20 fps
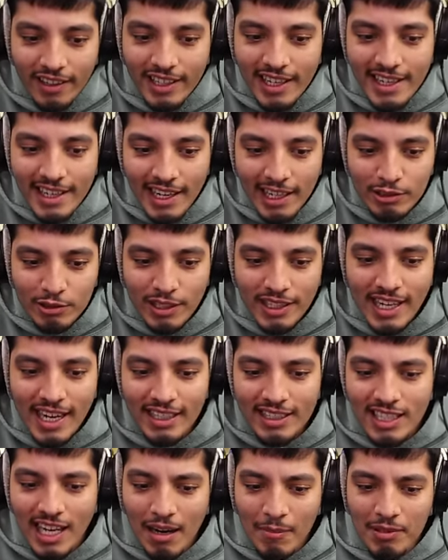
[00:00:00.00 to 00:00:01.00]
Okay, next we
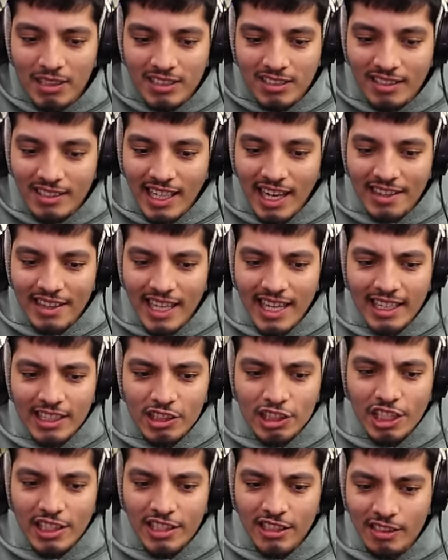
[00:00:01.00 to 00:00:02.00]
got Thomas the Death
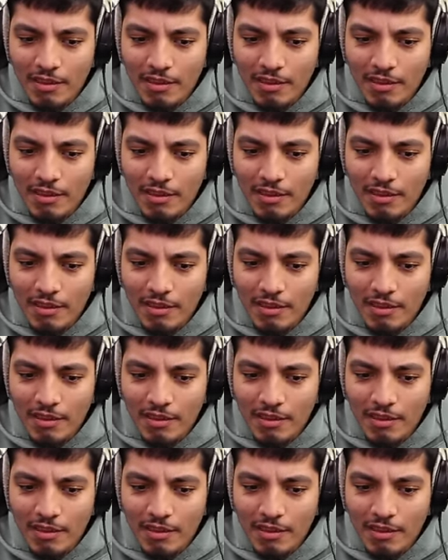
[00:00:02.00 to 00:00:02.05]
Engine